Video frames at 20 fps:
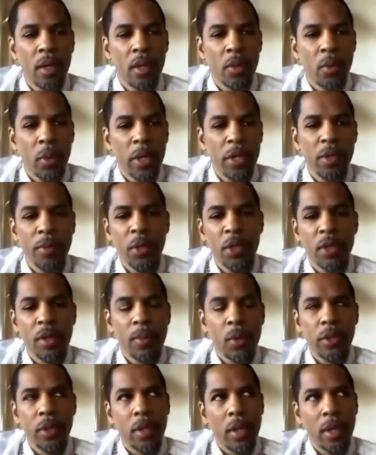What is the
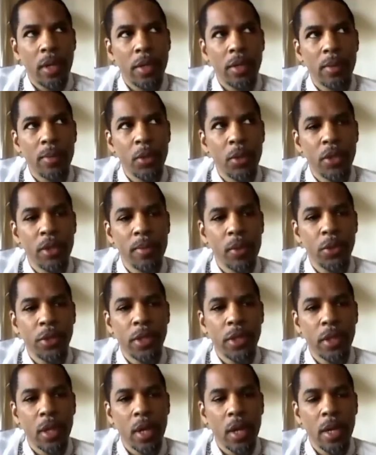Muslim All Stars? The Muslim All
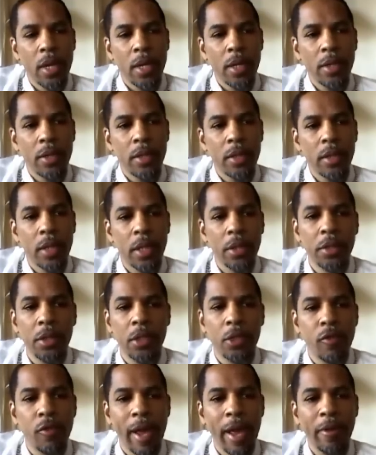Stars
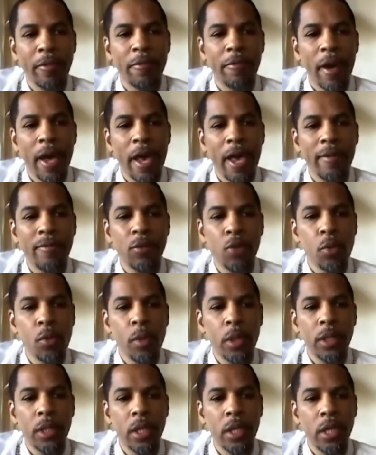centers around 5
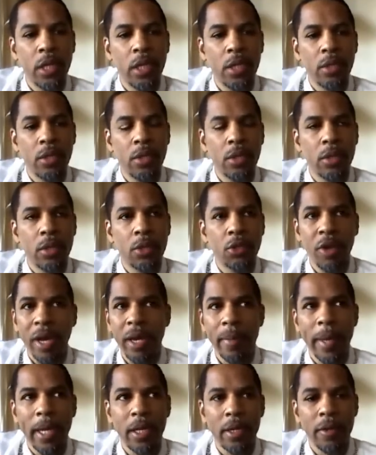normal teens trying
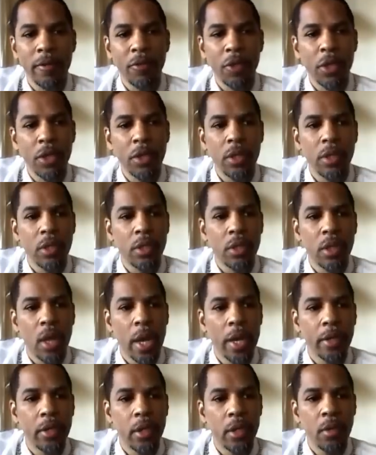to make a difference in
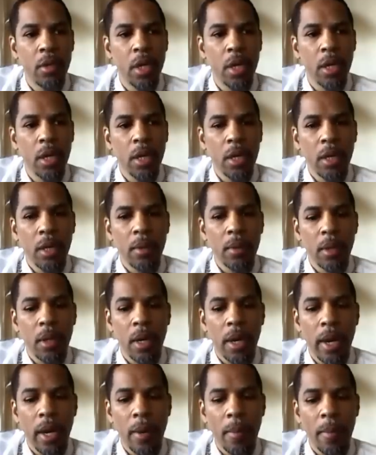society.
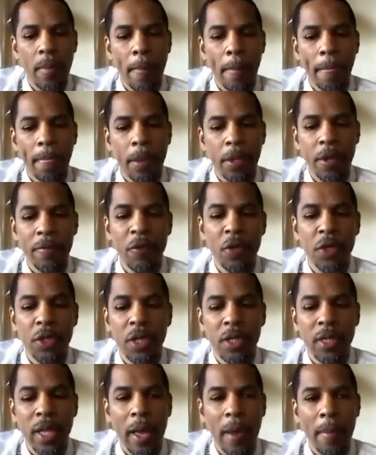The difference
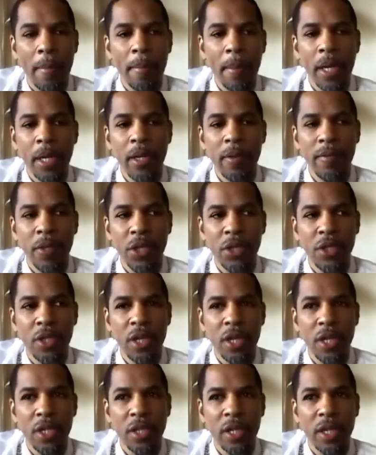is that many of these
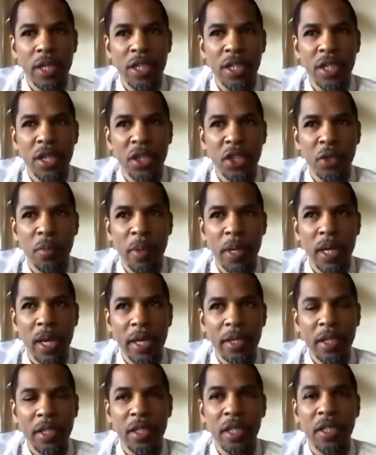teens are considered to be
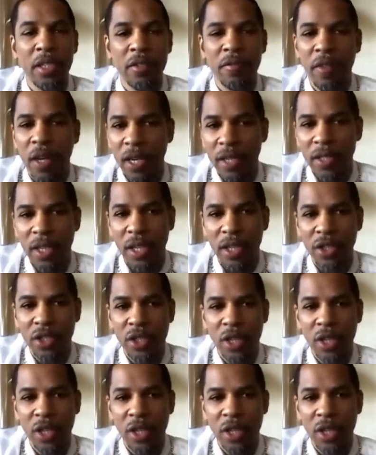at a disadvantage